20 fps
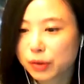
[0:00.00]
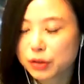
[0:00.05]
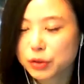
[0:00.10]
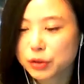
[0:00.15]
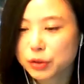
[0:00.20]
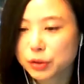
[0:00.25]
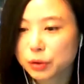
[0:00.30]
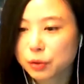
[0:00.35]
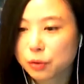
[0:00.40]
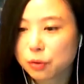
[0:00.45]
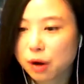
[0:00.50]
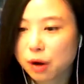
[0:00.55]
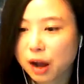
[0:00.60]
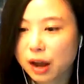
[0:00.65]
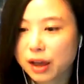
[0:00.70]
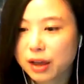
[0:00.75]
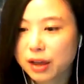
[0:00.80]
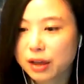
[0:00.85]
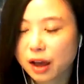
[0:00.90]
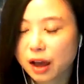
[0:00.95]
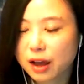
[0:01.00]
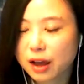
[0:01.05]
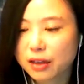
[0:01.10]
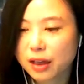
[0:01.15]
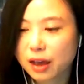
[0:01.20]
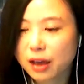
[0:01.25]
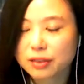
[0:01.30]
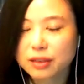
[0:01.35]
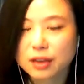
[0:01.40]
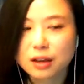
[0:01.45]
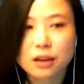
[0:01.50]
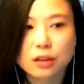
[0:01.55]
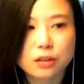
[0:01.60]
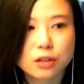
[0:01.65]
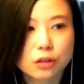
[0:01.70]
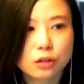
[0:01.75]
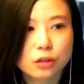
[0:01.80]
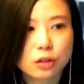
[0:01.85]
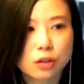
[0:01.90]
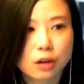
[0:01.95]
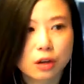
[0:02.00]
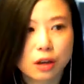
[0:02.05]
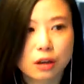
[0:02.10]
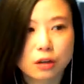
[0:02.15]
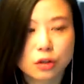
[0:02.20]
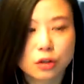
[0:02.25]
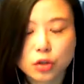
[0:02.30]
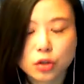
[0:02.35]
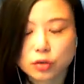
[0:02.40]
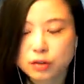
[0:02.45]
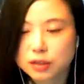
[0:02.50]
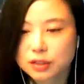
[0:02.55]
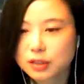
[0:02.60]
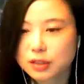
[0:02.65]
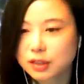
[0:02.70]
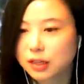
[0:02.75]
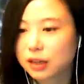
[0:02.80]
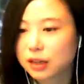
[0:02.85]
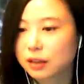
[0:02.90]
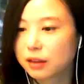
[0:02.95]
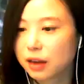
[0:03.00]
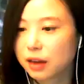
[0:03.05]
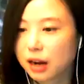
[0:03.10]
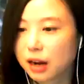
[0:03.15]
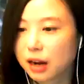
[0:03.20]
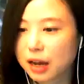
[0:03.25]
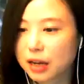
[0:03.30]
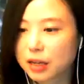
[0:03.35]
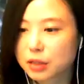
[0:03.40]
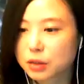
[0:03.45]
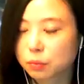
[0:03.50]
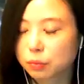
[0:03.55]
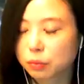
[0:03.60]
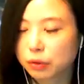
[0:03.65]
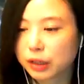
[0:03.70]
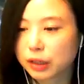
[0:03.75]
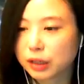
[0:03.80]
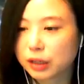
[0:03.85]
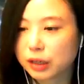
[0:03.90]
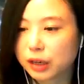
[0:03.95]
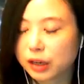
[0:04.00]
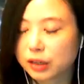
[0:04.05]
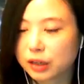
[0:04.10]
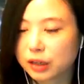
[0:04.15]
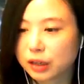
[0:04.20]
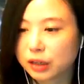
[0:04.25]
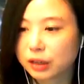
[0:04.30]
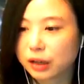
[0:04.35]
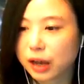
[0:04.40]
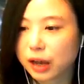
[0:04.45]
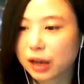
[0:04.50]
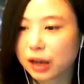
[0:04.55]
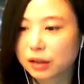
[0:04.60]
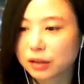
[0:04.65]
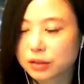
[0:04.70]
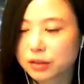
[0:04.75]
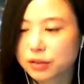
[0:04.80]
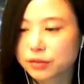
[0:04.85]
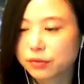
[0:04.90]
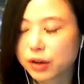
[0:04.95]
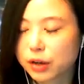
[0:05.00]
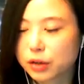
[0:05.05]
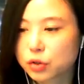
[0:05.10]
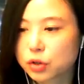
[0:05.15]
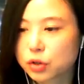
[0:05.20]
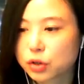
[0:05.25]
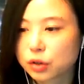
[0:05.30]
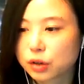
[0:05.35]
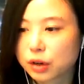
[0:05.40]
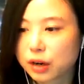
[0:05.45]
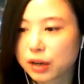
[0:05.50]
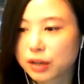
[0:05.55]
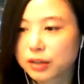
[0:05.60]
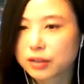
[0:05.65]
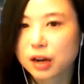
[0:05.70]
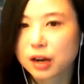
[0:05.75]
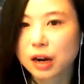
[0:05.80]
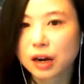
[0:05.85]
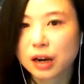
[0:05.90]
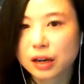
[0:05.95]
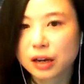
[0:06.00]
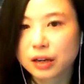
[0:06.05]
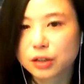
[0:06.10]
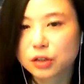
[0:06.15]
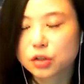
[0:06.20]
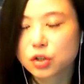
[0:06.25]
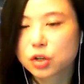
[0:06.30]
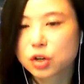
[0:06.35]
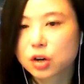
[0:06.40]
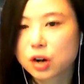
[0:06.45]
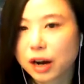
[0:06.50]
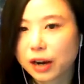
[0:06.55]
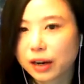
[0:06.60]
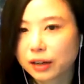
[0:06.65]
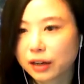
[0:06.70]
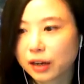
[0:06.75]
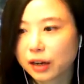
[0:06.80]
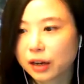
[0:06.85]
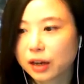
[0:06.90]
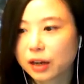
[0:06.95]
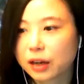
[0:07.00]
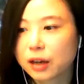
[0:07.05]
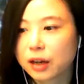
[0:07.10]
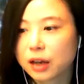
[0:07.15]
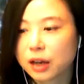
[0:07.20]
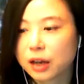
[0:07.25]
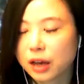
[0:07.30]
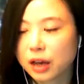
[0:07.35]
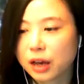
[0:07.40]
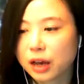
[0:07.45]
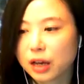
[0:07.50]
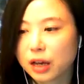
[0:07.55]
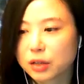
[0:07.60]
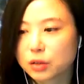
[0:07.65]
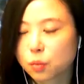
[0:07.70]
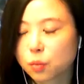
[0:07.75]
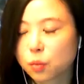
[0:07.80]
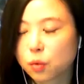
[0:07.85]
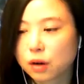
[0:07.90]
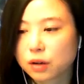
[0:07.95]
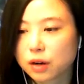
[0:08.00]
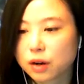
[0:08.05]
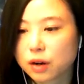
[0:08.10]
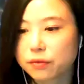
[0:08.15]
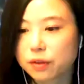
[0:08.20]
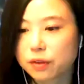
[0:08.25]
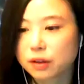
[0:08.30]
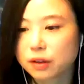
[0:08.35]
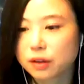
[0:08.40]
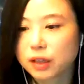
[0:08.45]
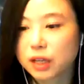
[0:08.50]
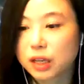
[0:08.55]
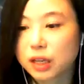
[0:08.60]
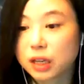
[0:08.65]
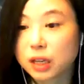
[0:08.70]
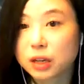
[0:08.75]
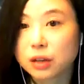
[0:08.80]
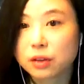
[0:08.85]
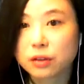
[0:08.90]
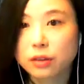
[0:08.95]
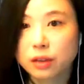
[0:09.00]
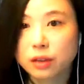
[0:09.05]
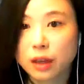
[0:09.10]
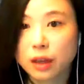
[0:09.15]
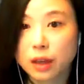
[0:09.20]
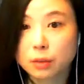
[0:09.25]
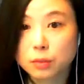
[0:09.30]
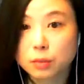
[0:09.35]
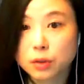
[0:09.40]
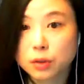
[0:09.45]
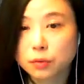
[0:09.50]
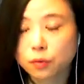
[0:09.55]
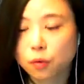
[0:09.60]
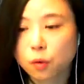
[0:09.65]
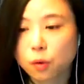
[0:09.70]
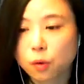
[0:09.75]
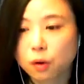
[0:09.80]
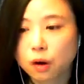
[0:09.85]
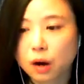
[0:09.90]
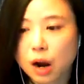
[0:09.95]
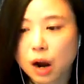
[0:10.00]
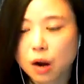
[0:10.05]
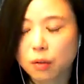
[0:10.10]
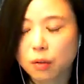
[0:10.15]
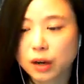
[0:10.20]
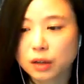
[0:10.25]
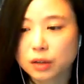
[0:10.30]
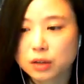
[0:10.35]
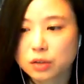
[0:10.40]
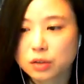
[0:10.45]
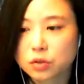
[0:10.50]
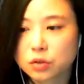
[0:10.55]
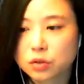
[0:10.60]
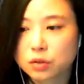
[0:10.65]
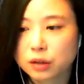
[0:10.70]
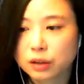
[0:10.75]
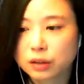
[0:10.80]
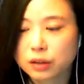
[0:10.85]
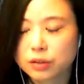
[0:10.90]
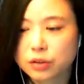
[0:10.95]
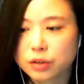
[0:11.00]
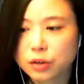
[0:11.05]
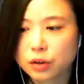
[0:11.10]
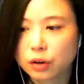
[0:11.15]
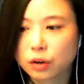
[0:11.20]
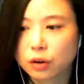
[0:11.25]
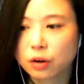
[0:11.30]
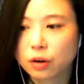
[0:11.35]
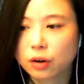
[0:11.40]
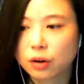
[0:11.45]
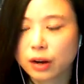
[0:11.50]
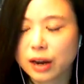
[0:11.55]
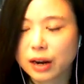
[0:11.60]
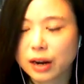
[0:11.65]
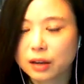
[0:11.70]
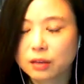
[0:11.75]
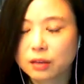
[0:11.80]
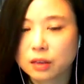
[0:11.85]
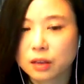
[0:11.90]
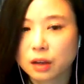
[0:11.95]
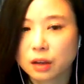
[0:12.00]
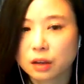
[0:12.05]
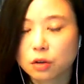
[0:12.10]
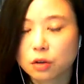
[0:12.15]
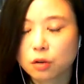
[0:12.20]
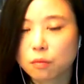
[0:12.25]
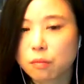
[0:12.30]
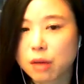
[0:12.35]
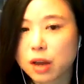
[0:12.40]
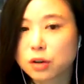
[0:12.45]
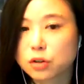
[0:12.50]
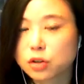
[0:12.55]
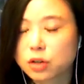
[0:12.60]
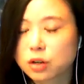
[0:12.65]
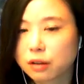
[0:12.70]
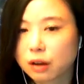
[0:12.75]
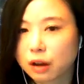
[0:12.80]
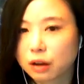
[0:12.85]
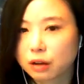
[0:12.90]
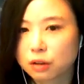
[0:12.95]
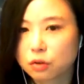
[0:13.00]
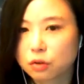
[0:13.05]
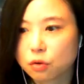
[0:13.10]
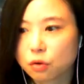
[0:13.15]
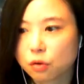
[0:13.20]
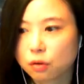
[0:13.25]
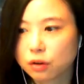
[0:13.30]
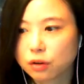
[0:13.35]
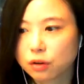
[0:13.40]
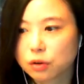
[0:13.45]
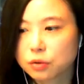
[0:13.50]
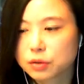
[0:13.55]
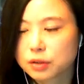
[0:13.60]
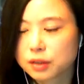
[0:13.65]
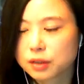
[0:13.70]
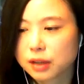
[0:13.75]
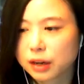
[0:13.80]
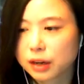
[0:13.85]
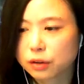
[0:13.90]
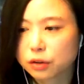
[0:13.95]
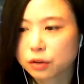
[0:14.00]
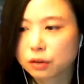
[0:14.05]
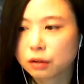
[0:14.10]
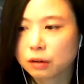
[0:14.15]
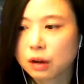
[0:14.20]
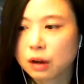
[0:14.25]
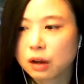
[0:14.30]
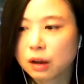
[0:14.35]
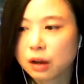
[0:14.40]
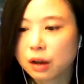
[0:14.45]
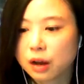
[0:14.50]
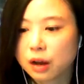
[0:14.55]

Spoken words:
So I think it's interesting that last week, I think Atlas Venture has highlighted China as one of the key themes for our industry this year. And I think you mentioned that in your newsletter